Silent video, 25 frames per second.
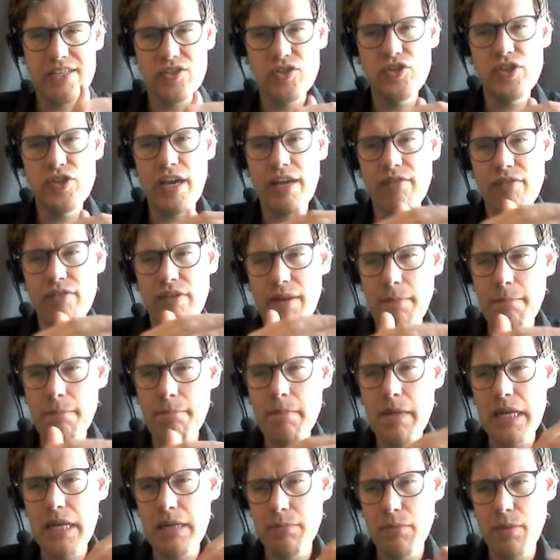generally
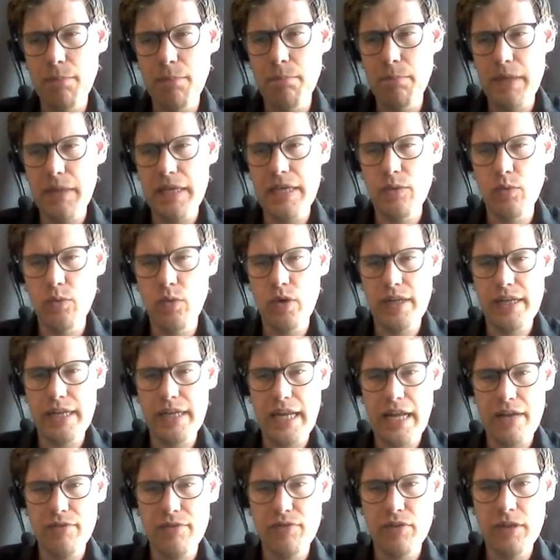minimum B1
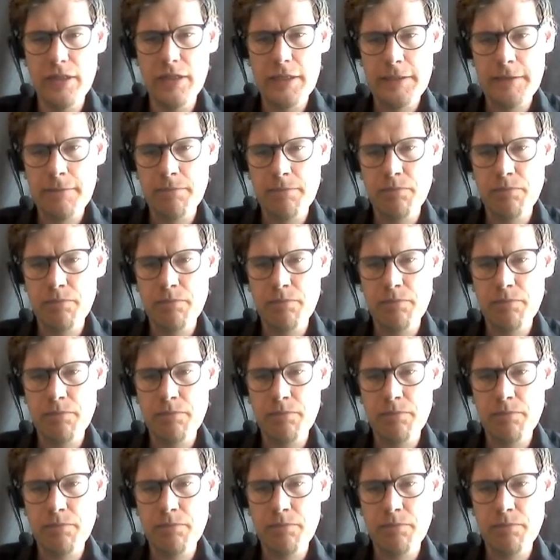level.